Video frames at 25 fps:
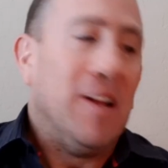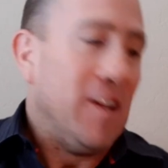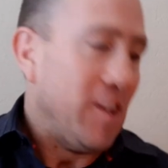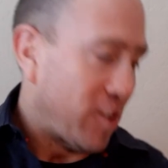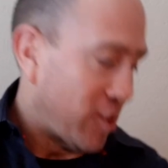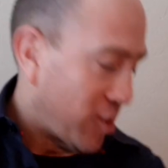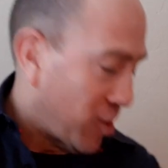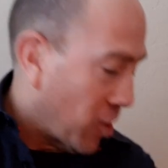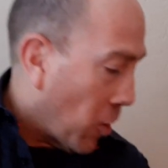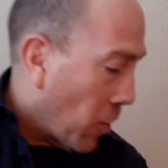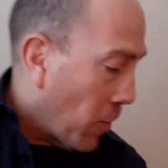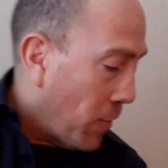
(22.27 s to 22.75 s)

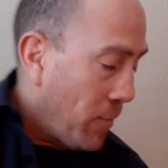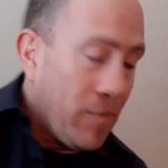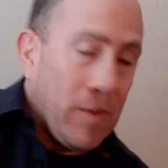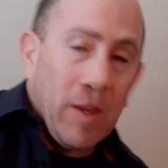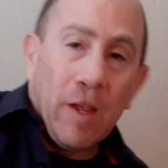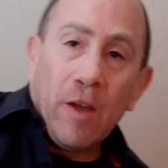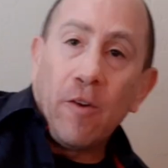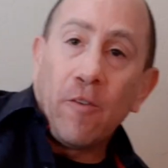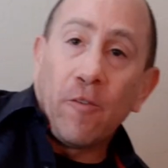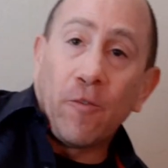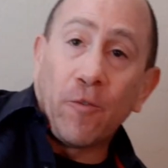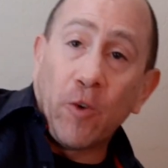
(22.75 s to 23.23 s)
So
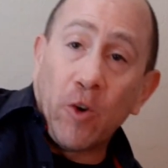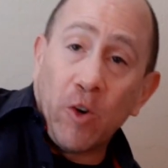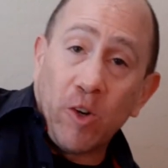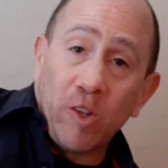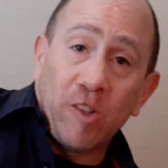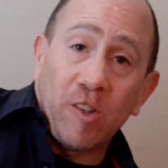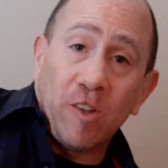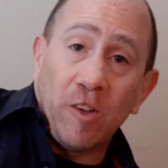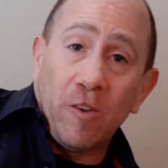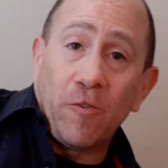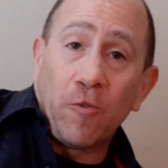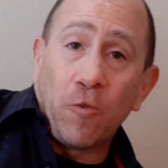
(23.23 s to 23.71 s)

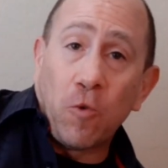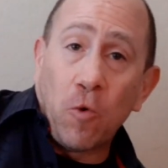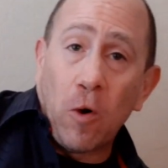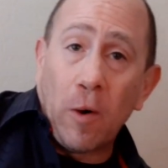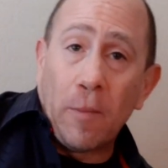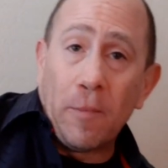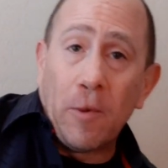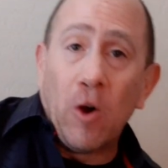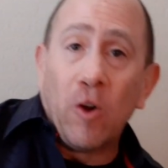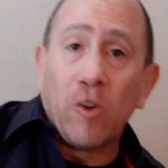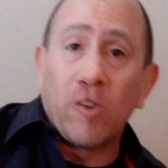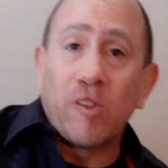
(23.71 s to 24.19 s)
first and
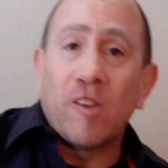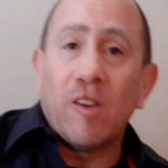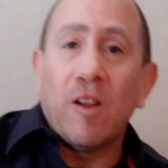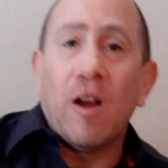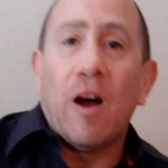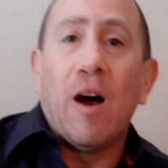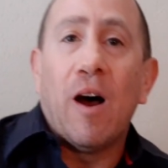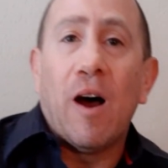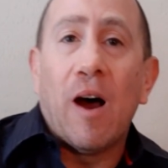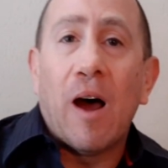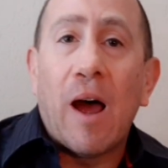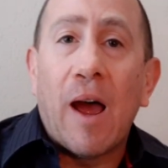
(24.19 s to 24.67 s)
foremost,
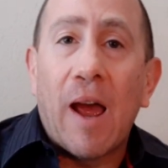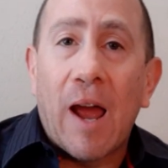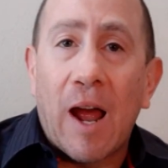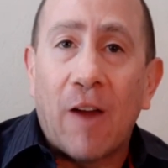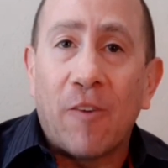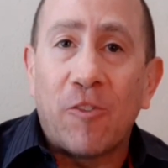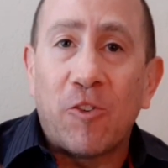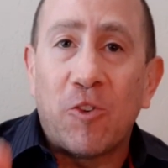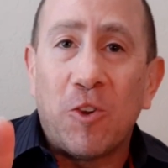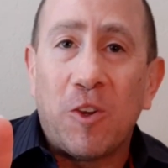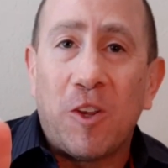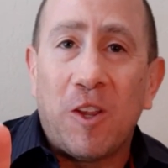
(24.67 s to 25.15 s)
I
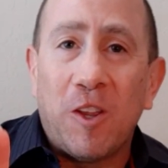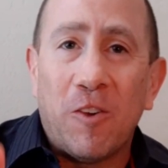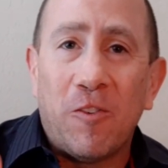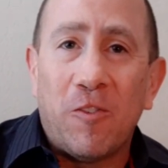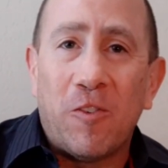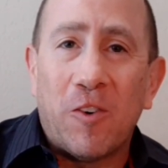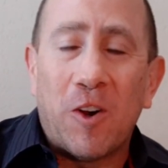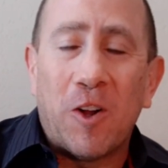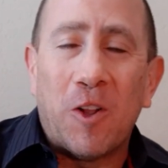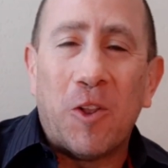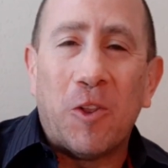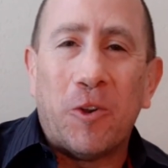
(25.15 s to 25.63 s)
have to give
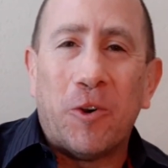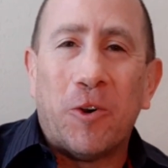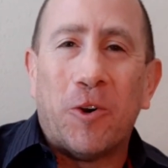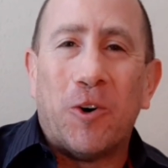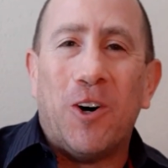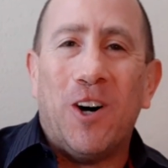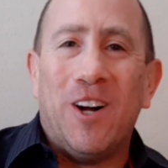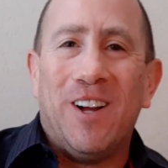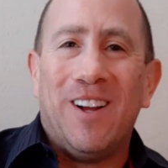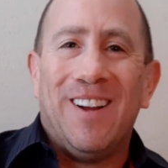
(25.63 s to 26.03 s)
a little...